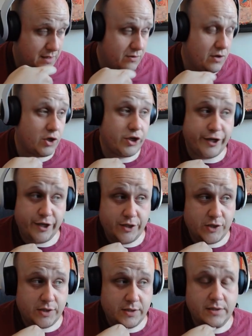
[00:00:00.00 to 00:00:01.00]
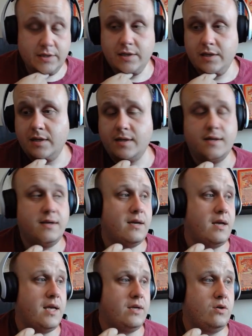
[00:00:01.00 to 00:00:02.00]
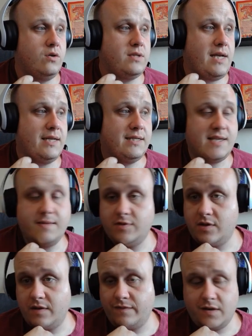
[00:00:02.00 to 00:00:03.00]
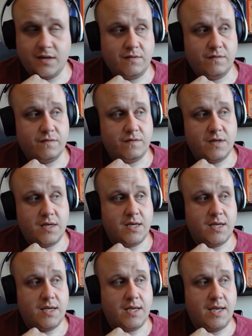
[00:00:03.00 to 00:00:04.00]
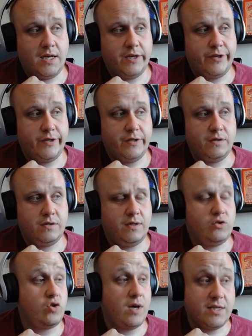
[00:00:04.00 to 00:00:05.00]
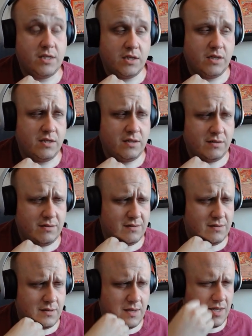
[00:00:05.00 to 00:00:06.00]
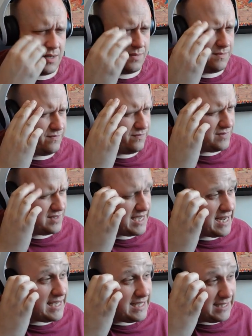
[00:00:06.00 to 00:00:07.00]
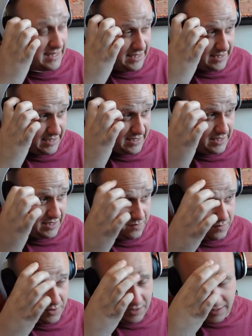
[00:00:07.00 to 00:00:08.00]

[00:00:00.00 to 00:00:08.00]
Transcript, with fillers: Went Curse. I got Alakazam to 35. He learned. He tried to learn um, telekinesis, which